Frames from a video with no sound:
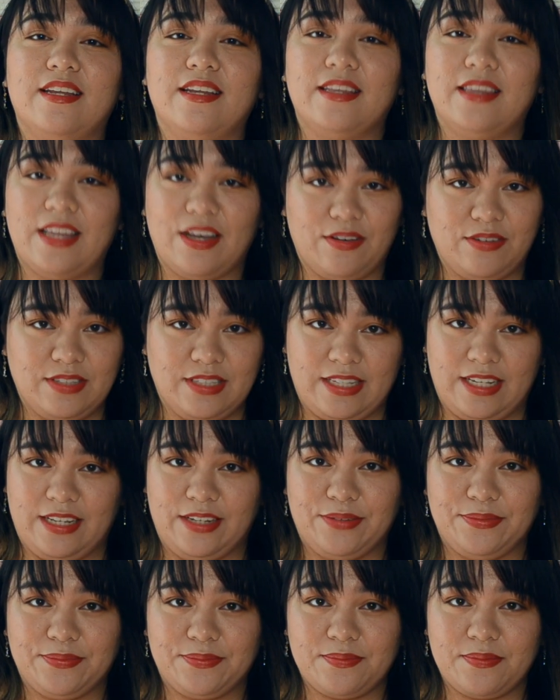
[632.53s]
that was it.
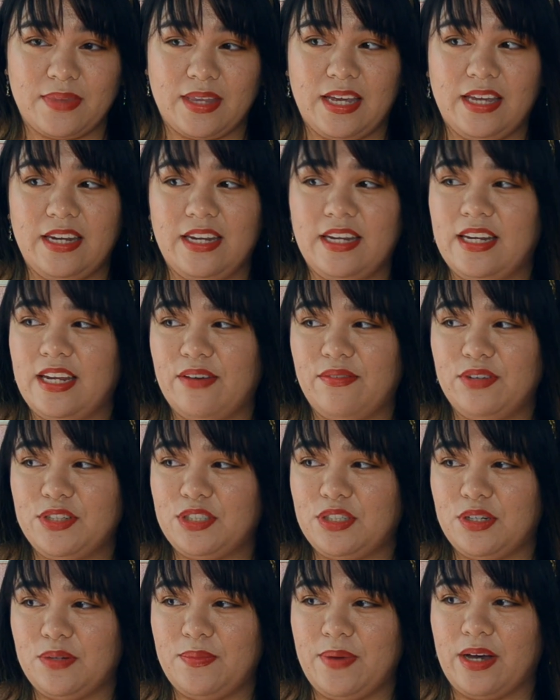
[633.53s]
And it never
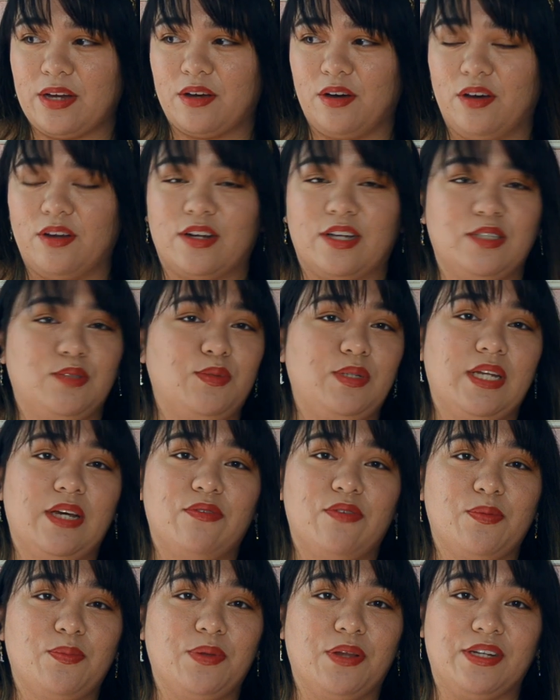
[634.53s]
turned back on because we
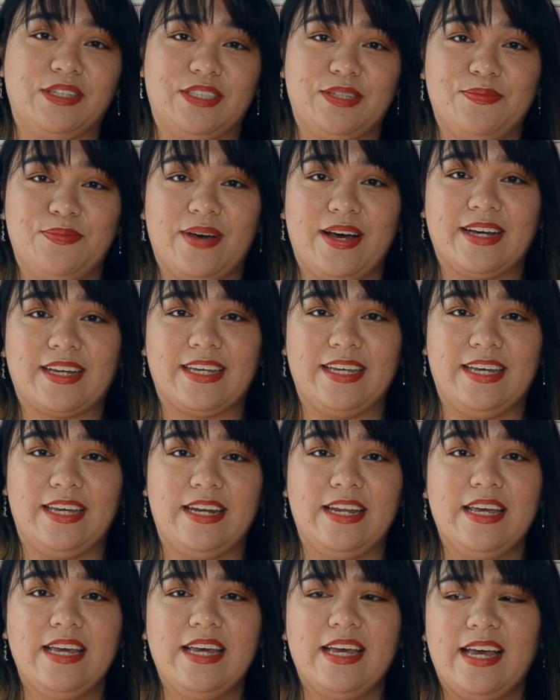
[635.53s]
never plugged it back
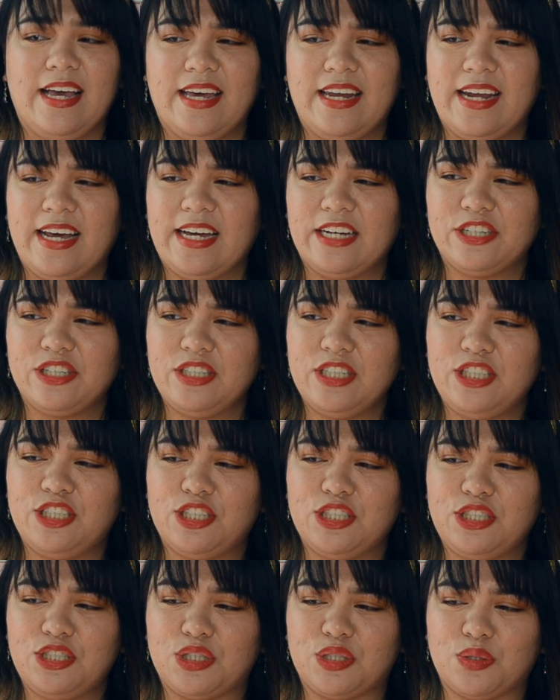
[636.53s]
in. And I actually
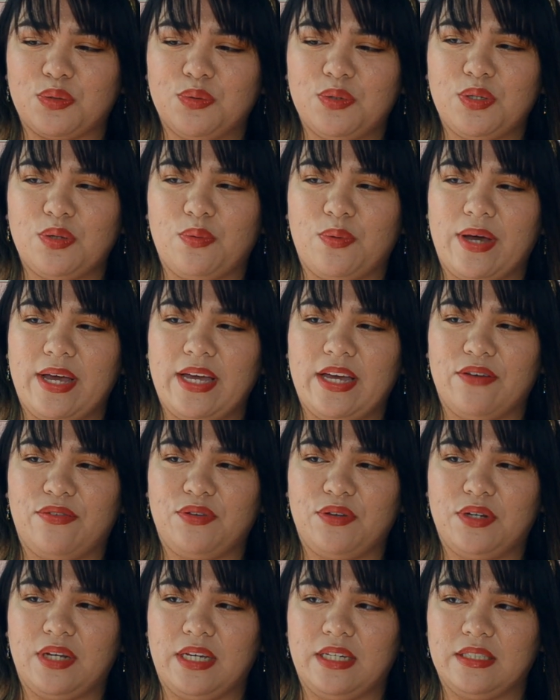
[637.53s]
just threw it away a
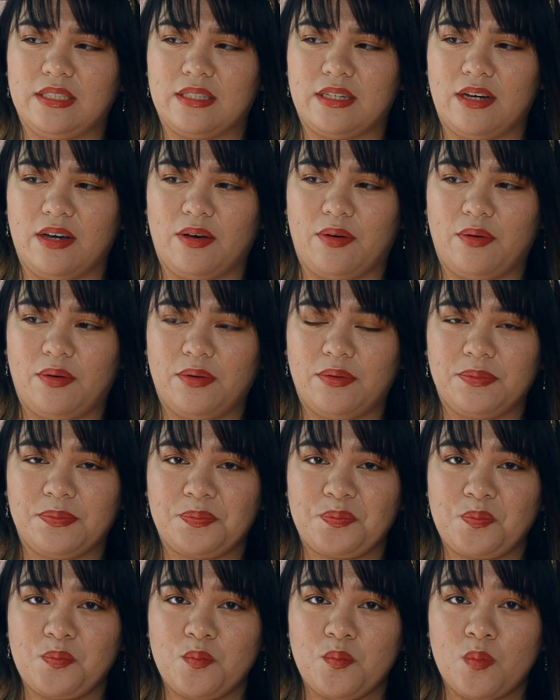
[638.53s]
few days ago.
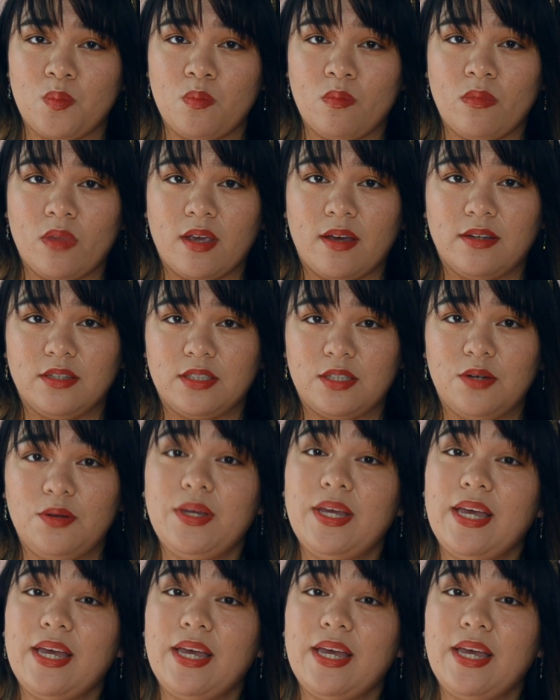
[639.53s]
So,